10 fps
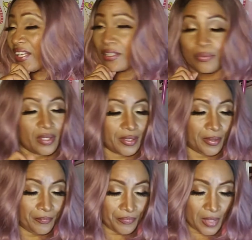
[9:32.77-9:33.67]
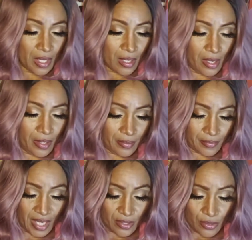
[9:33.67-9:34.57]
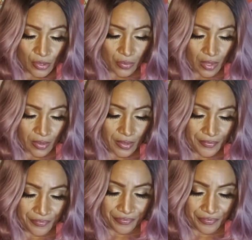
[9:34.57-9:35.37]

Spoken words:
I could walk there. I used to walk there.